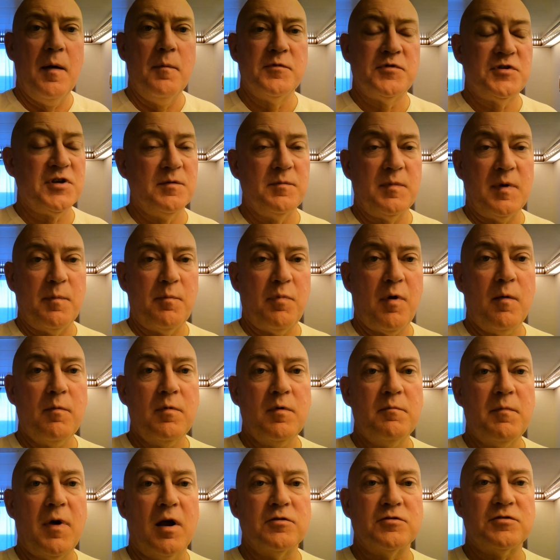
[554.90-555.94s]
Shouldn't be a
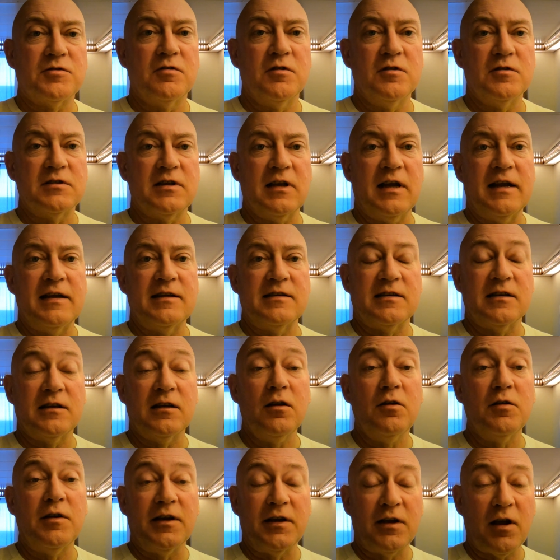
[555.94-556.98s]
problem. Most cruise lines,
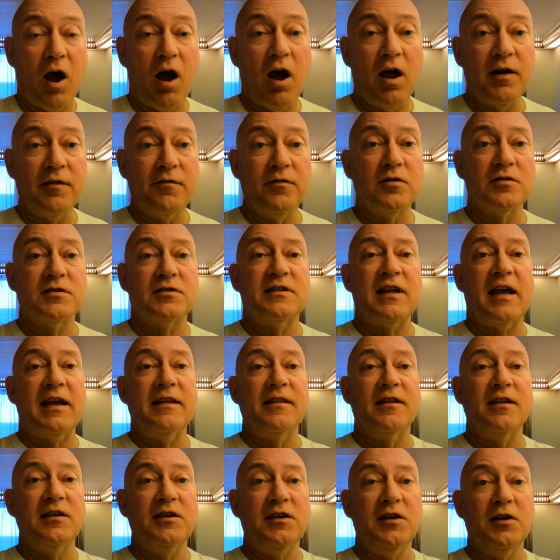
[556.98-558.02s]
including Carnival,
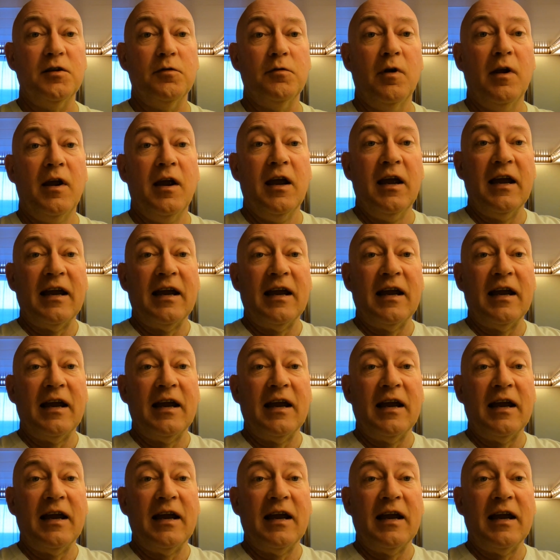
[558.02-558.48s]
state that you